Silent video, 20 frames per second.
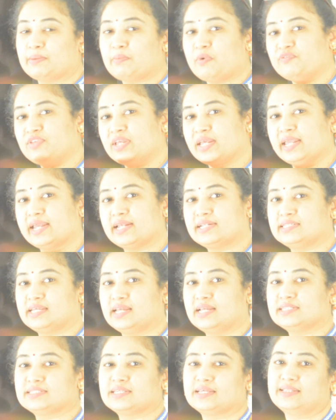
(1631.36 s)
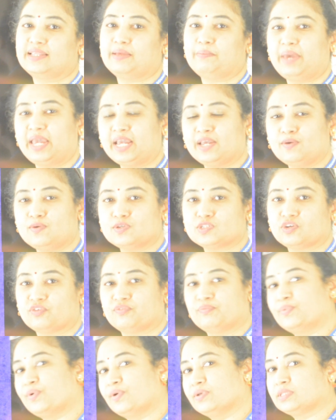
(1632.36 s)
of the heat sinks, they make use
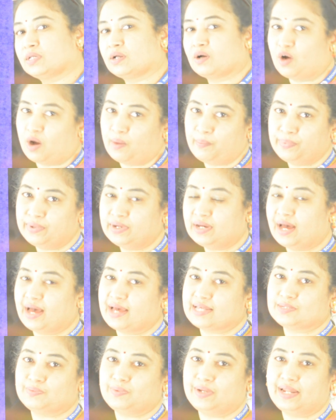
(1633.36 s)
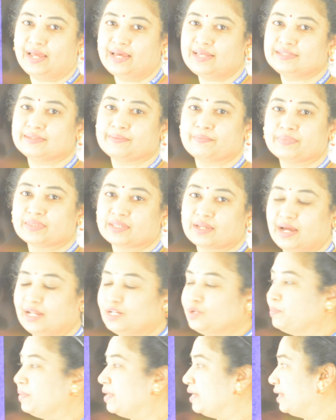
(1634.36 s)
of both copper as well as
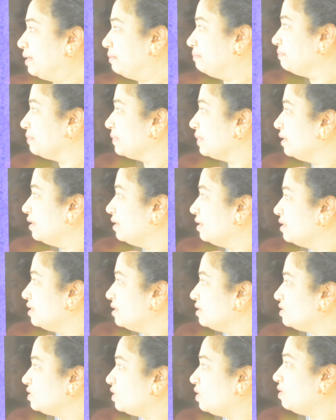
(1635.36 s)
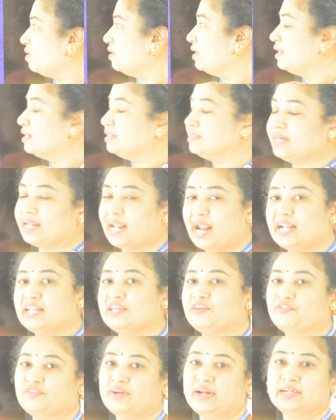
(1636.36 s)
aluminium. So there are
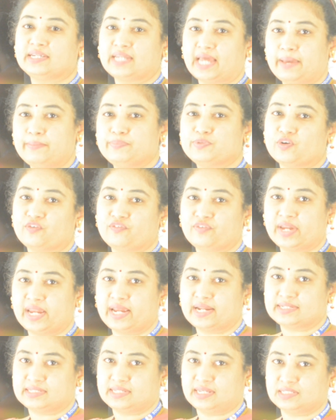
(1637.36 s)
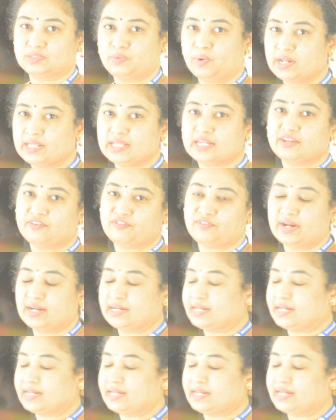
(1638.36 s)
different types of heat sinks. What are the different